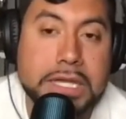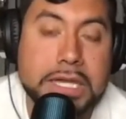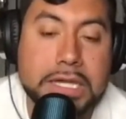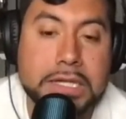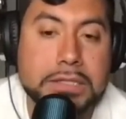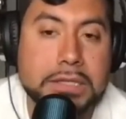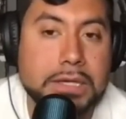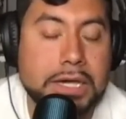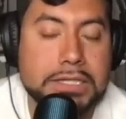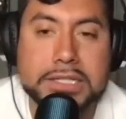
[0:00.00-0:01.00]
and
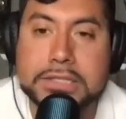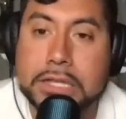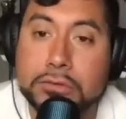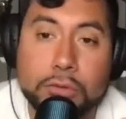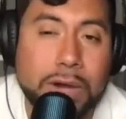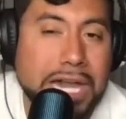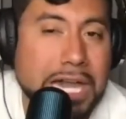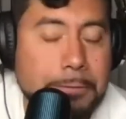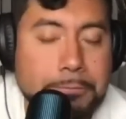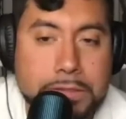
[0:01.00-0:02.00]
I guess I don't know what
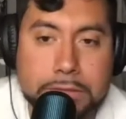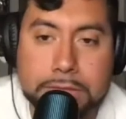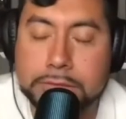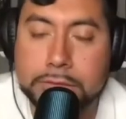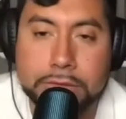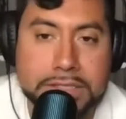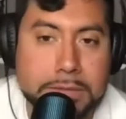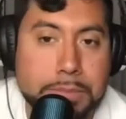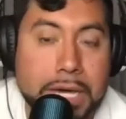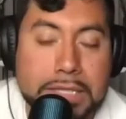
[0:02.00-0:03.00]
happened during the
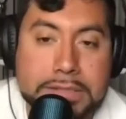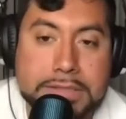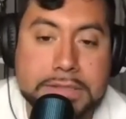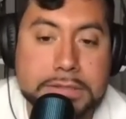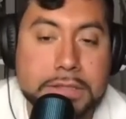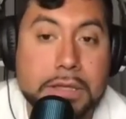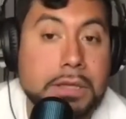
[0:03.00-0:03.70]
politics,